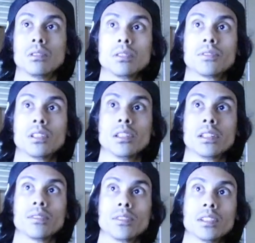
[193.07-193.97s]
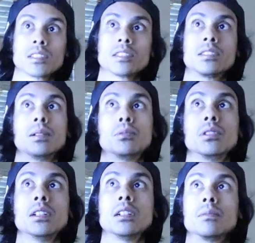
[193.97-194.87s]
Well, if the if this is
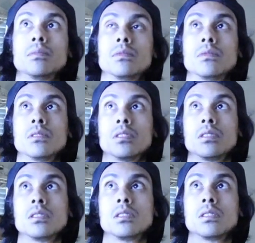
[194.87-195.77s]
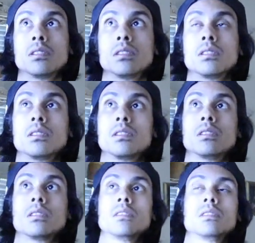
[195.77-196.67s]
doubled up. That's the only one that's
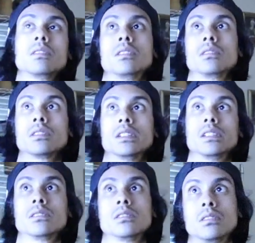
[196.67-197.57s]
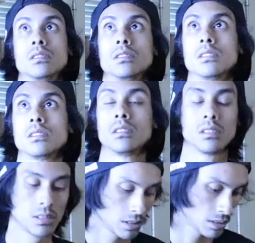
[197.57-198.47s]
doubled up. Oh, okay.
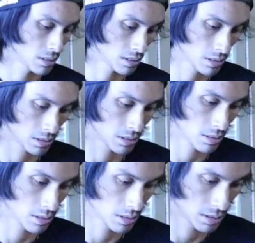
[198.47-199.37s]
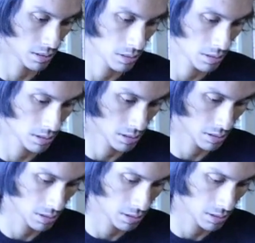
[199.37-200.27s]
I believe, so we'll look at it
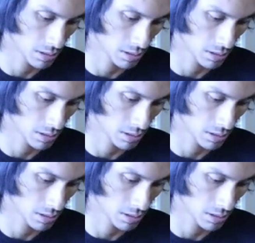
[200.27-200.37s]
again.